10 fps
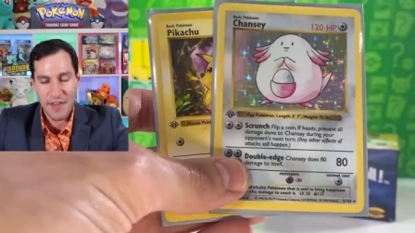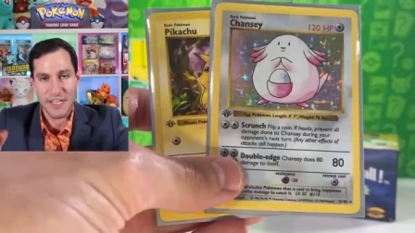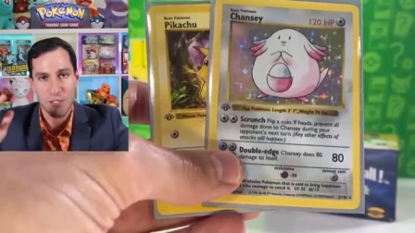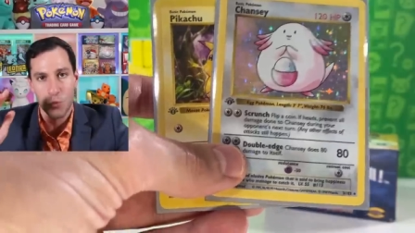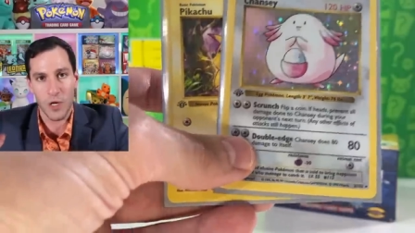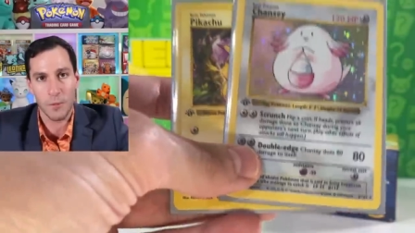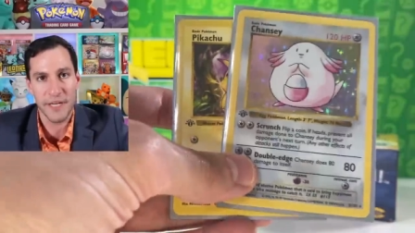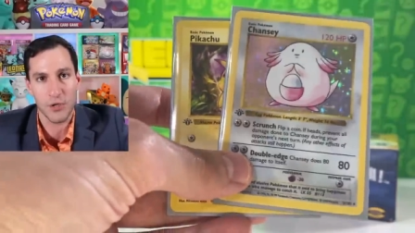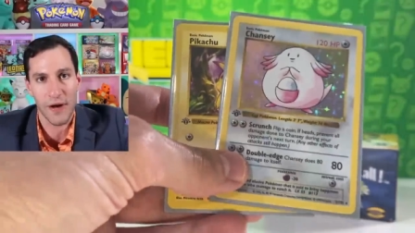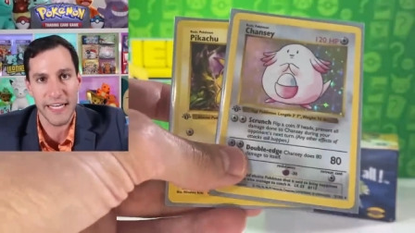These will
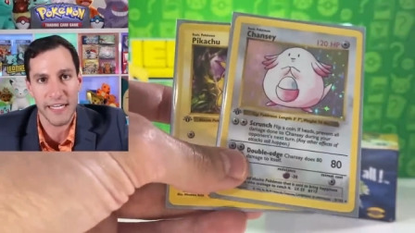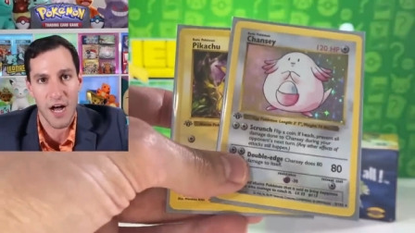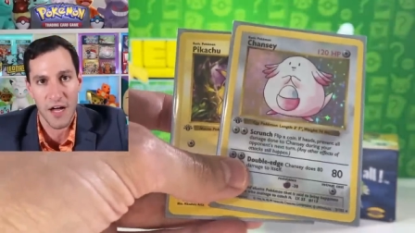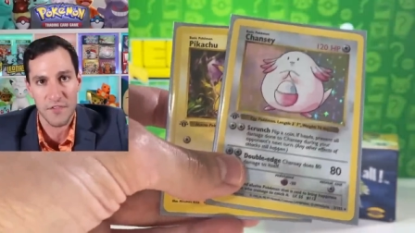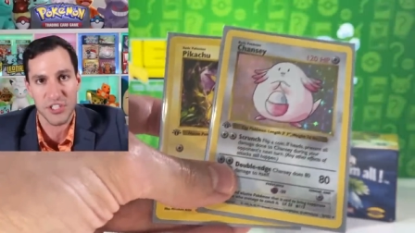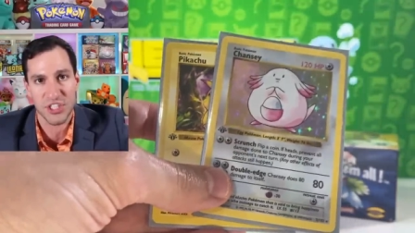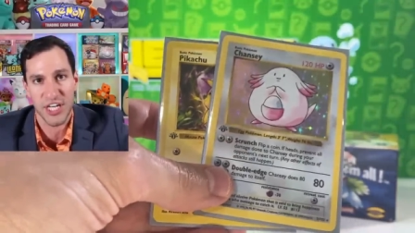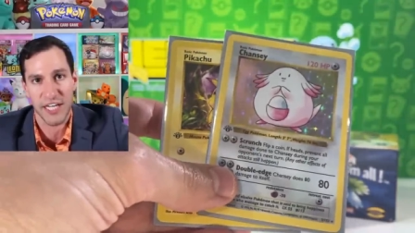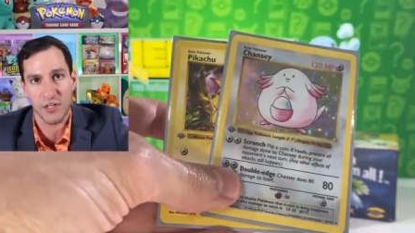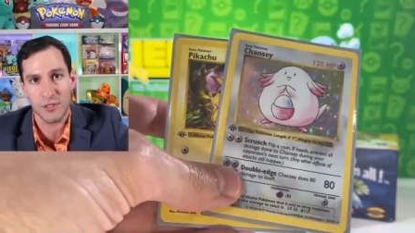be graded on this
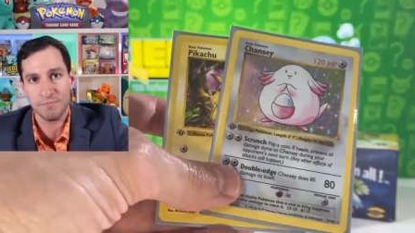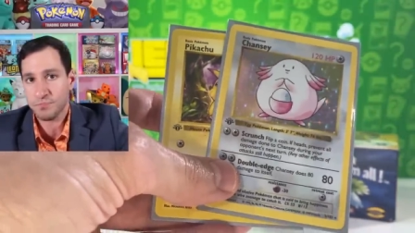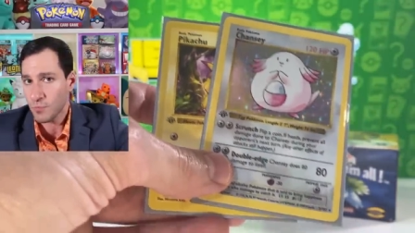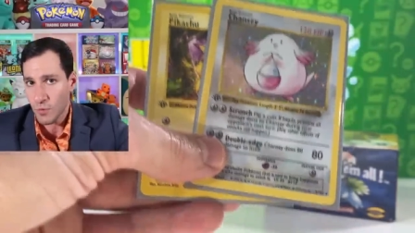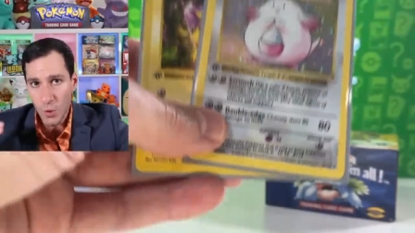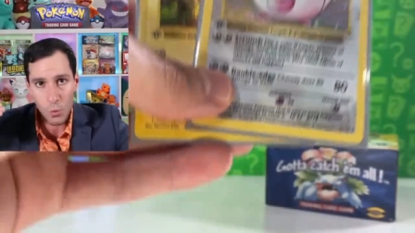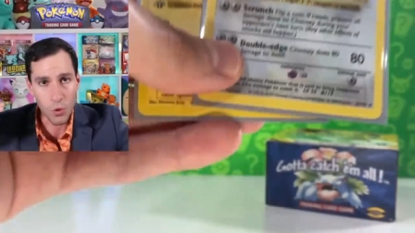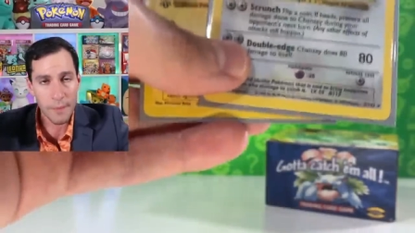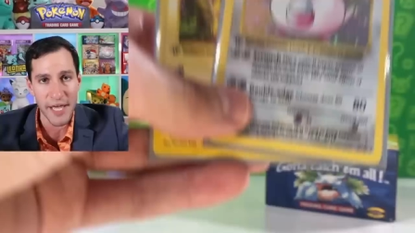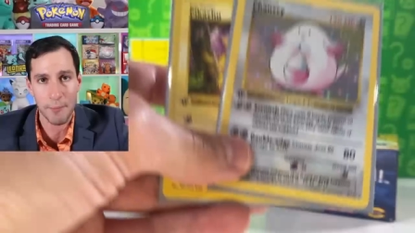channel.
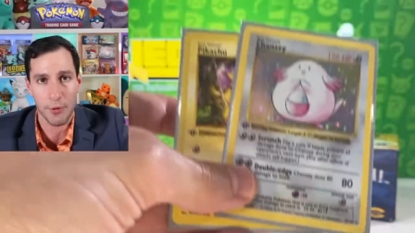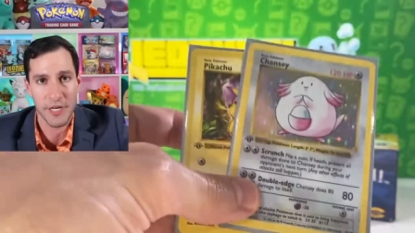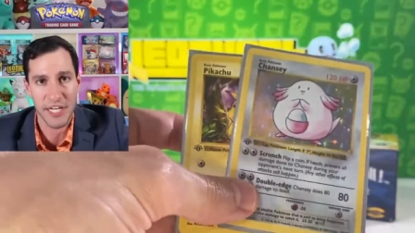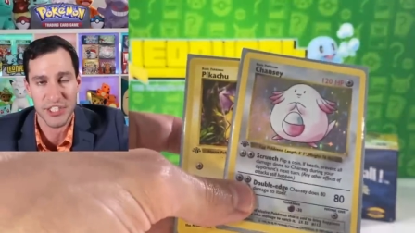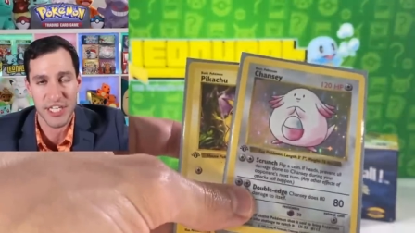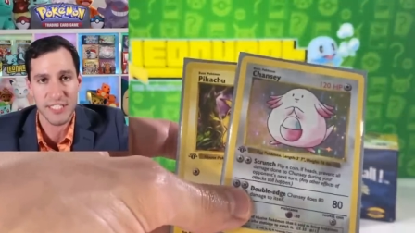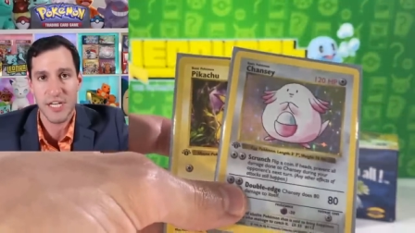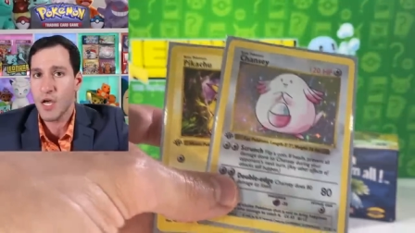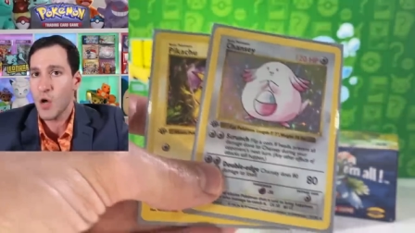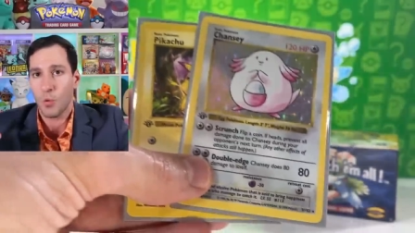We'll make
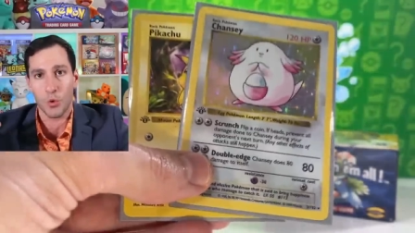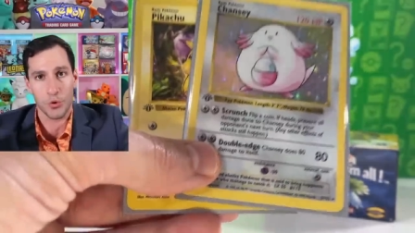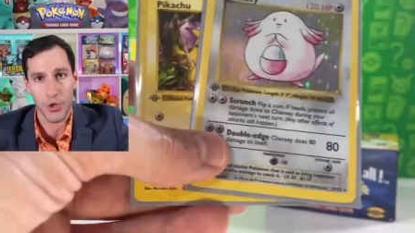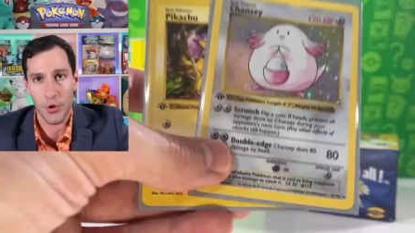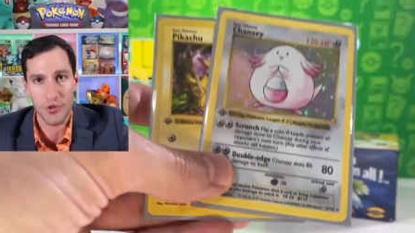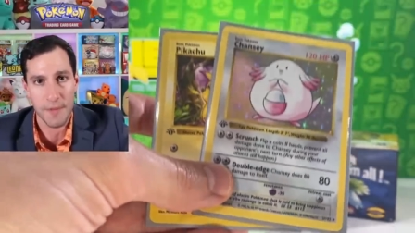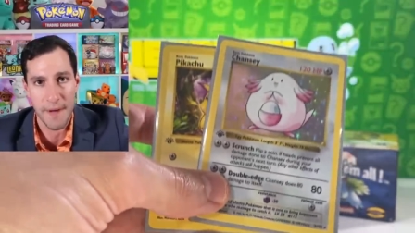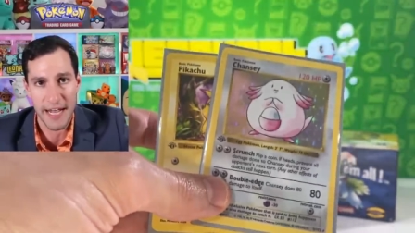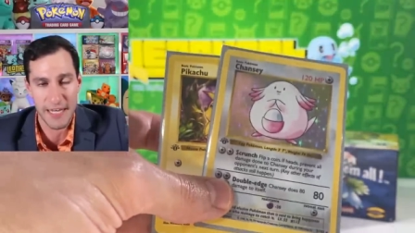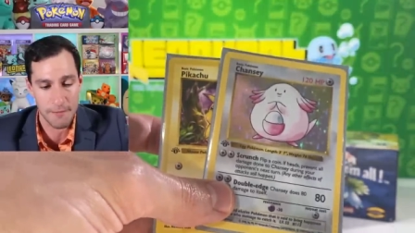predictions. We'll go to the
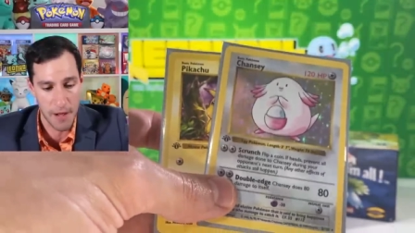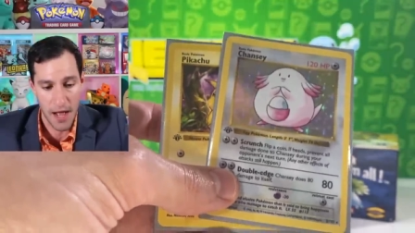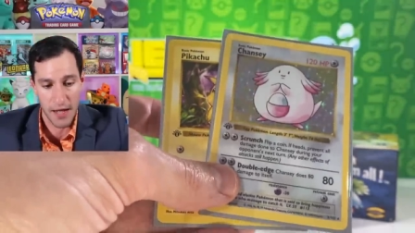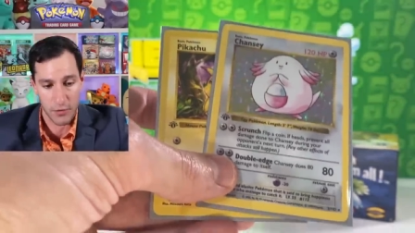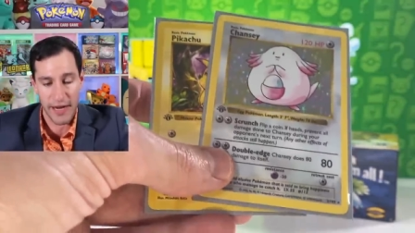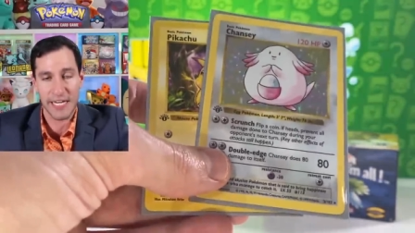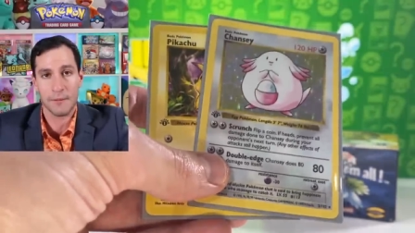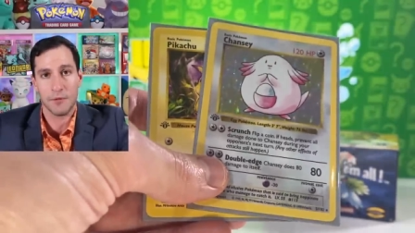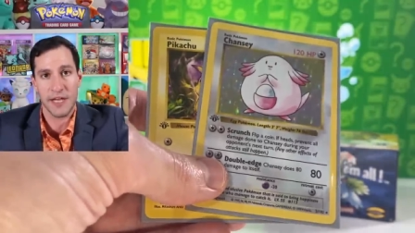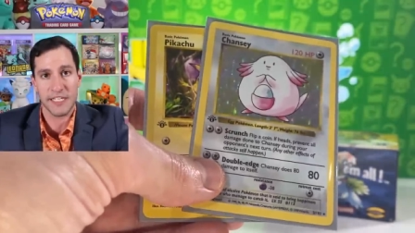Beckett uh,
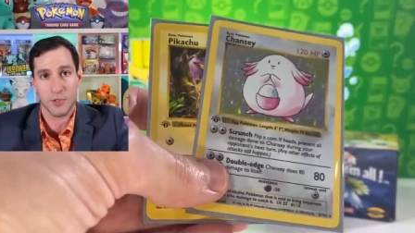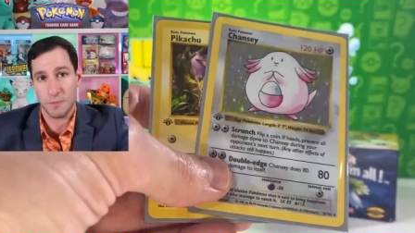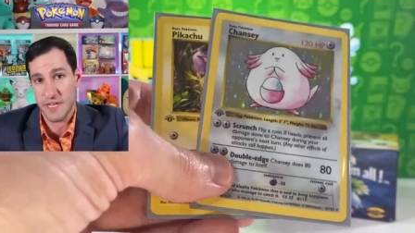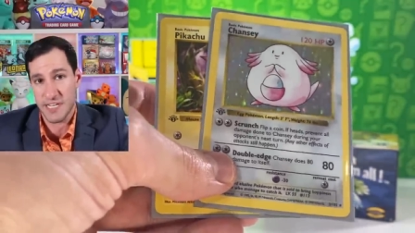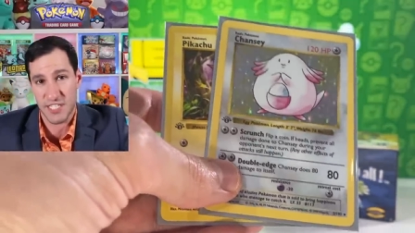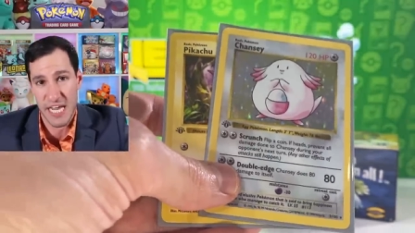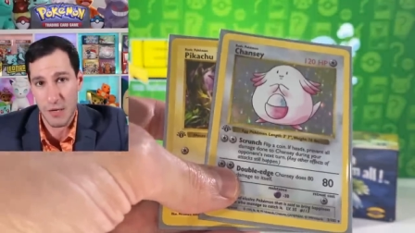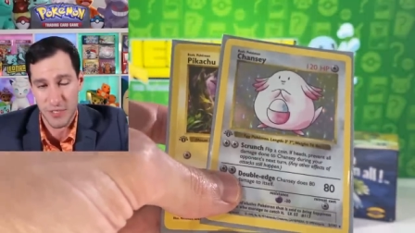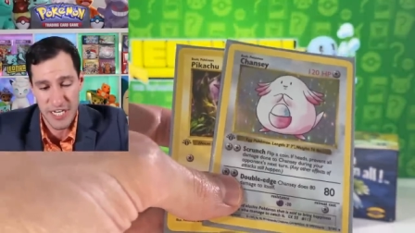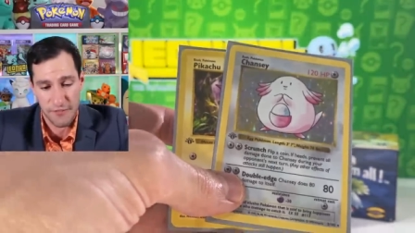grading place for P S
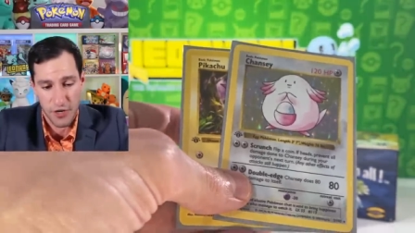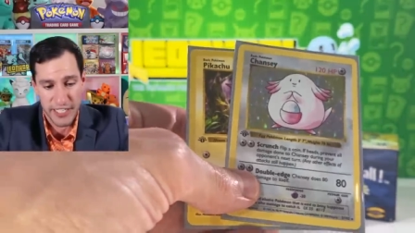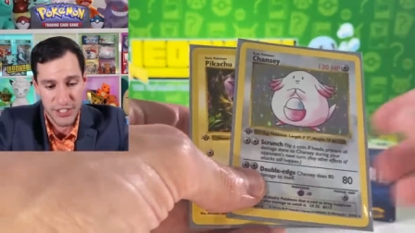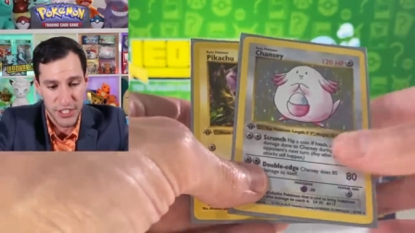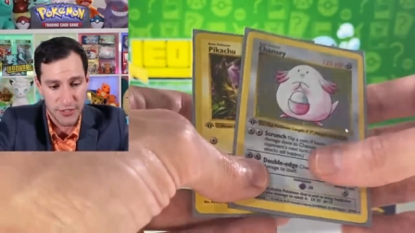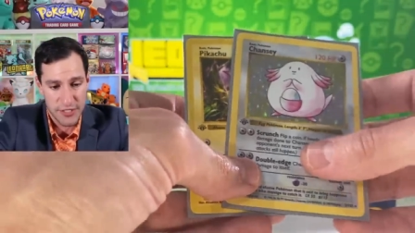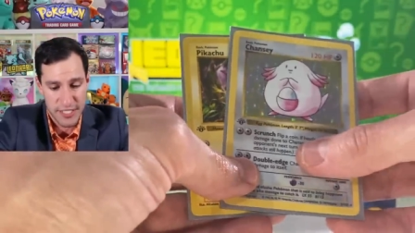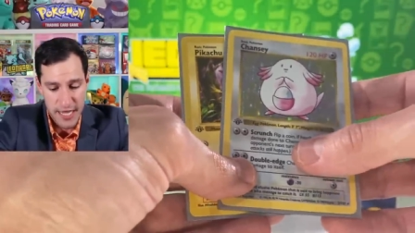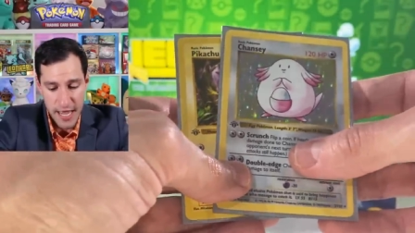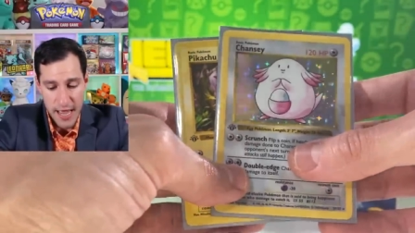A, whichever I
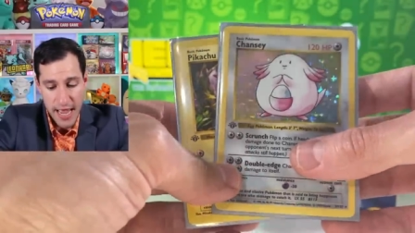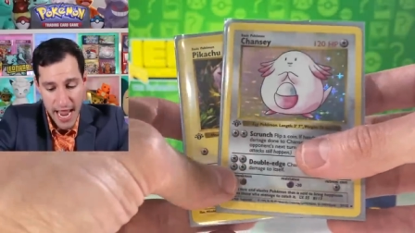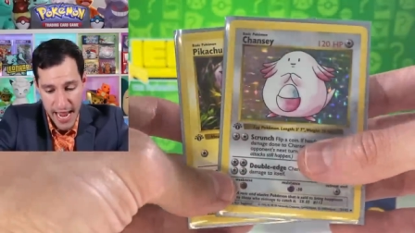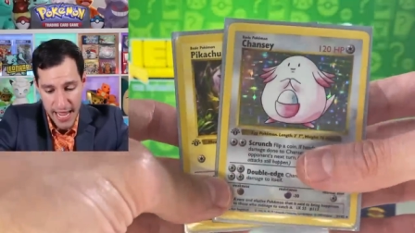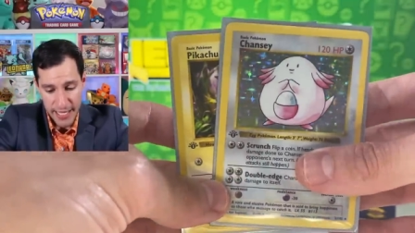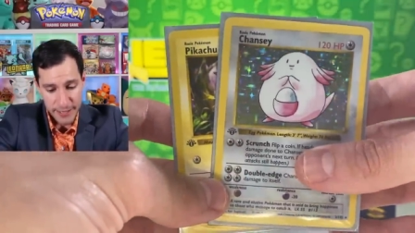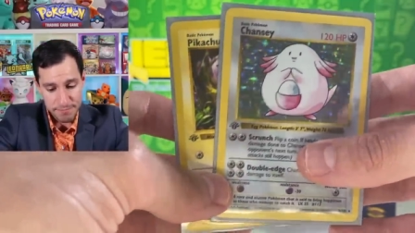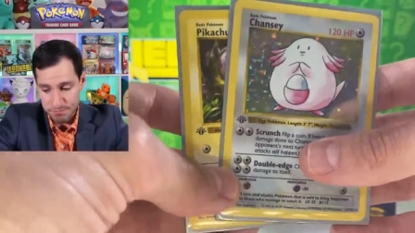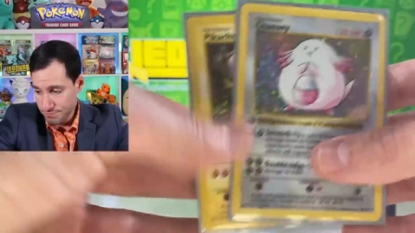choose, and